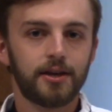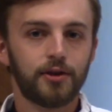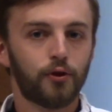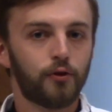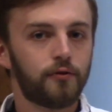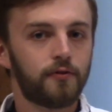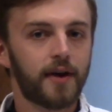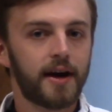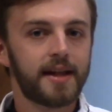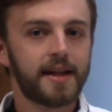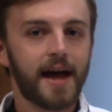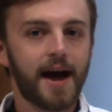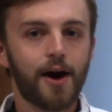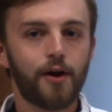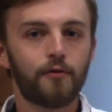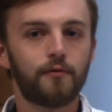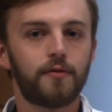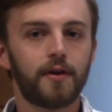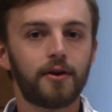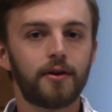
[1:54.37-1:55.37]
you'll find
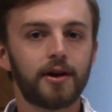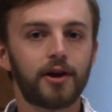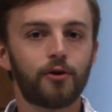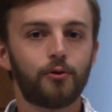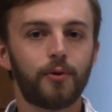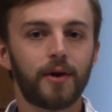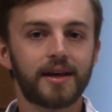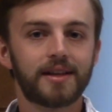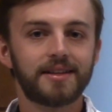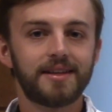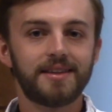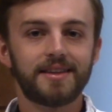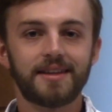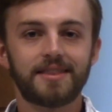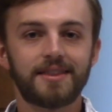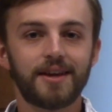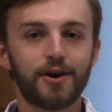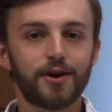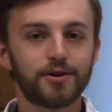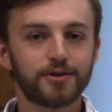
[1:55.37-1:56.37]
out very quickly
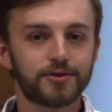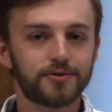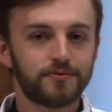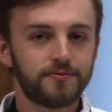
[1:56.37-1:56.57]
that there is